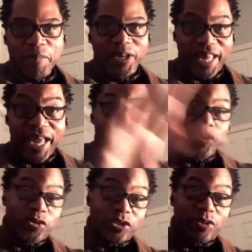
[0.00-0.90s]
the bodega
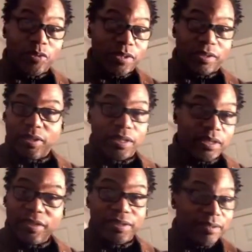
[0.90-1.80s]
music stores?
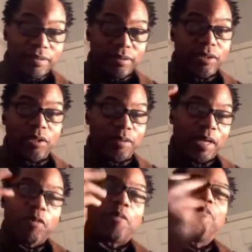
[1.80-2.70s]
They didn't, they
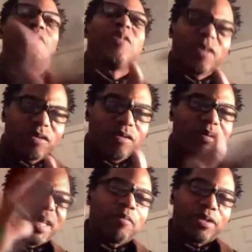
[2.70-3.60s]
weren't music
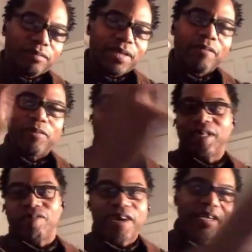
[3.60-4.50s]
stores. They would
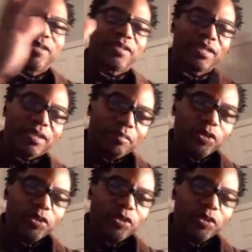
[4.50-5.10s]
sell records. They sell